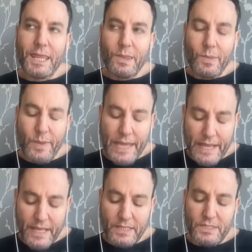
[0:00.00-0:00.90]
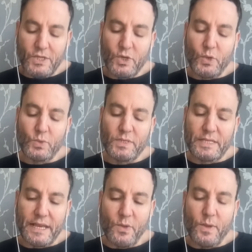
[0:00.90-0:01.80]
We get into
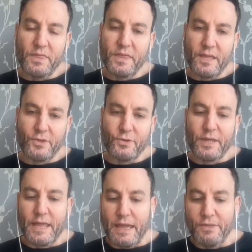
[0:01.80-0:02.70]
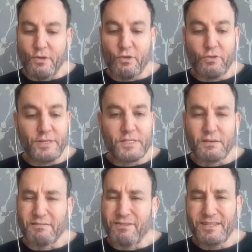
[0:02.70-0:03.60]
does anyone think they're together?
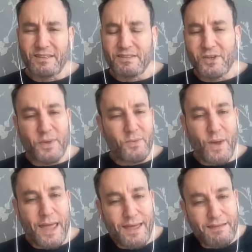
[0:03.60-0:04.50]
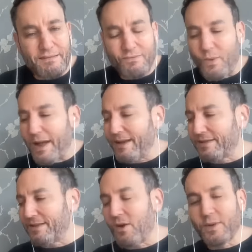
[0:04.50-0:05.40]
Crystal. Crystal's doing well. Why
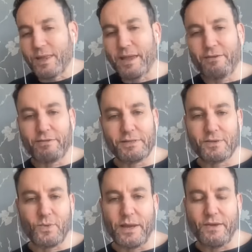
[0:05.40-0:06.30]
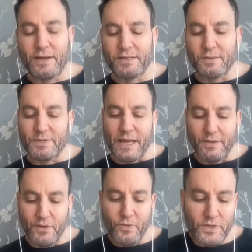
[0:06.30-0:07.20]
does no one like Crystal? Why do you guys come
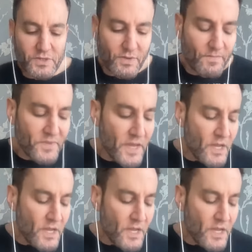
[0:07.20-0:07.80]
down on Crystal?